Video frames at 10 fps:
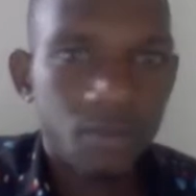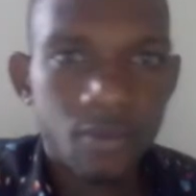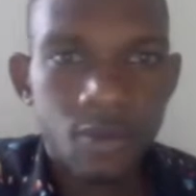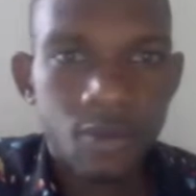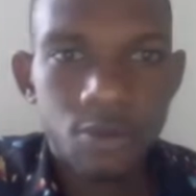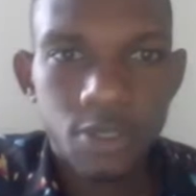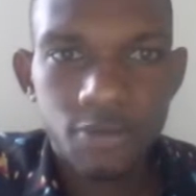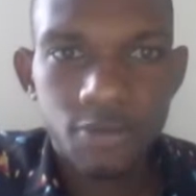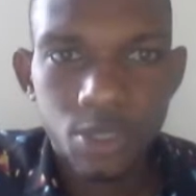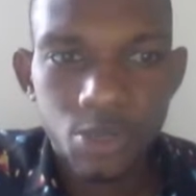Good day
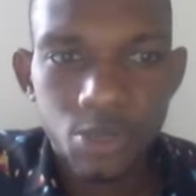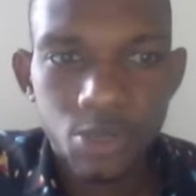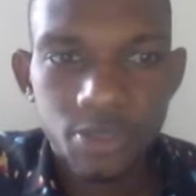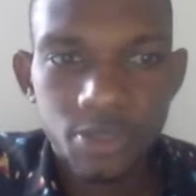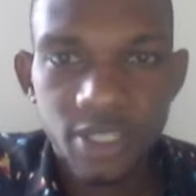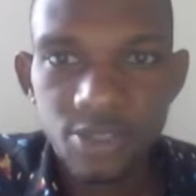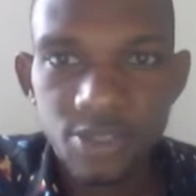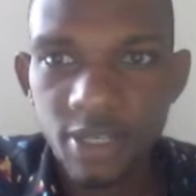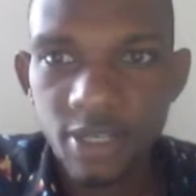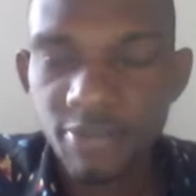everyone and welcome again
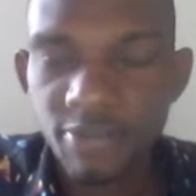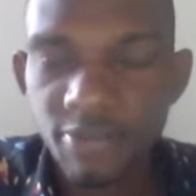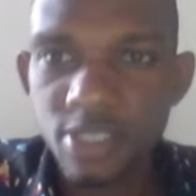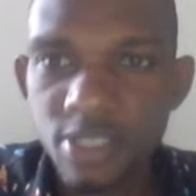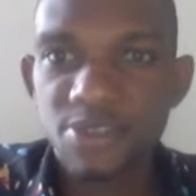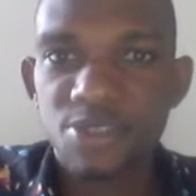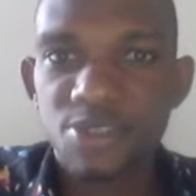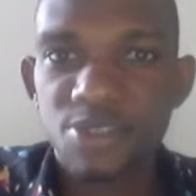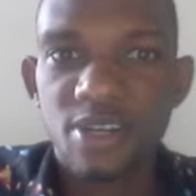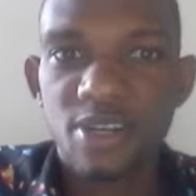to another big system tutorial.